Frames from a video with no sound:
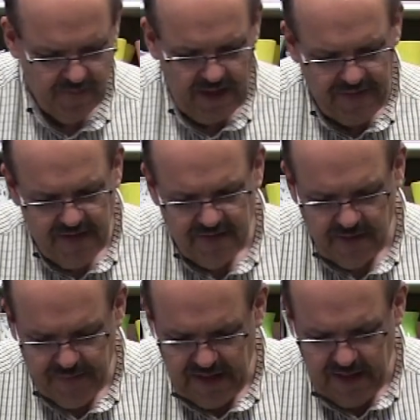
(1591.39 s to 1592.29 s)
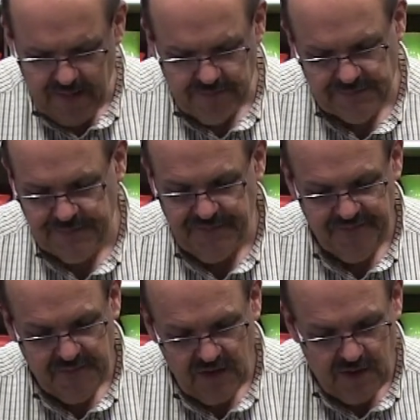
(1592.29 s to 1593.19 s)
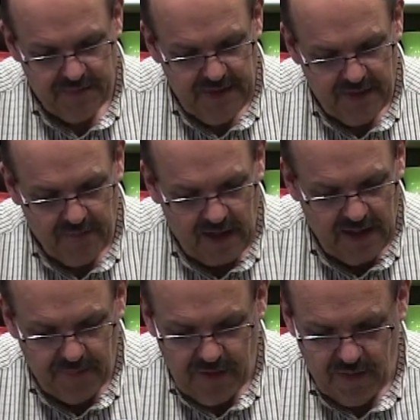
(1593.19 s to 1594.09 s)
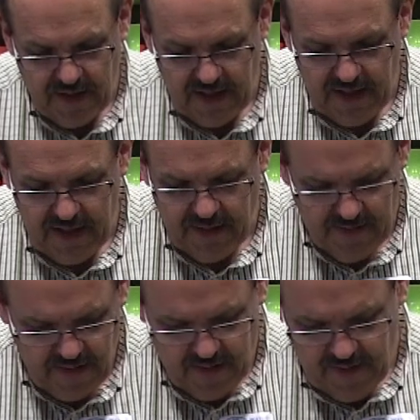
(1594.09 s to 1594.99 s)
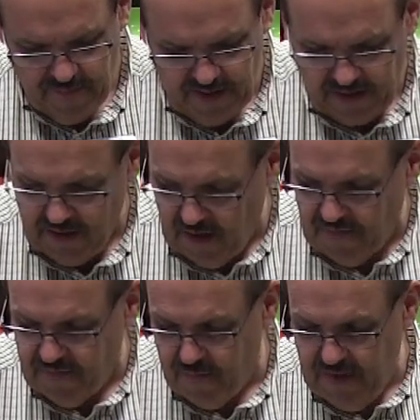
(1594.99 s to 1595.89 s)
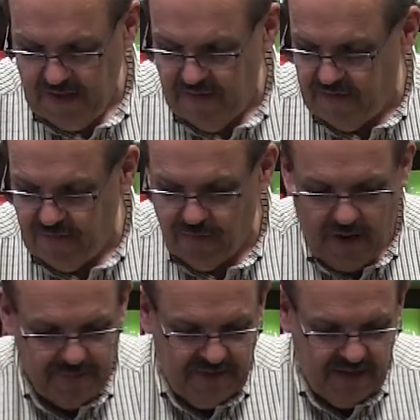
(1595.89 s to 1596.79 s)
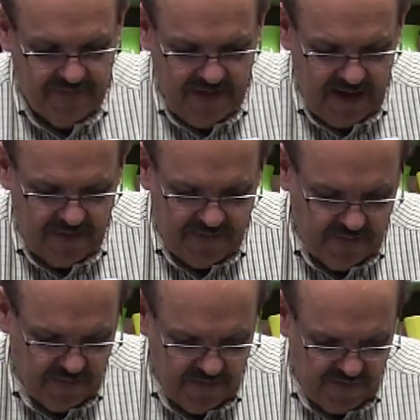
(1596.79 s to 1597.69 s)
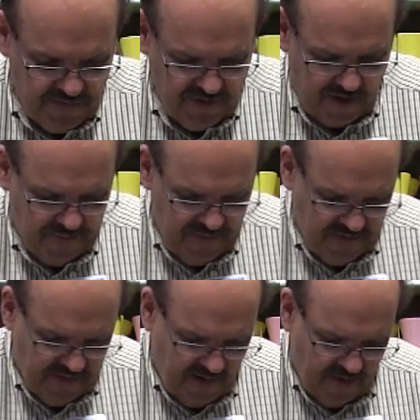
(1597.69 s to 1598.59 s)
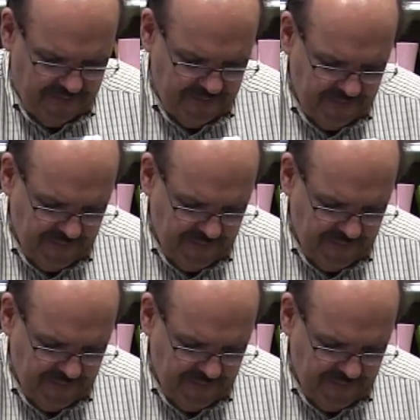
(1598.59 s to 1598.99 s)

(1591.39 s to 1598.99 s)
And this could be a bridal bouquet, but it could also be just dropped in a vase. You could just chop this off,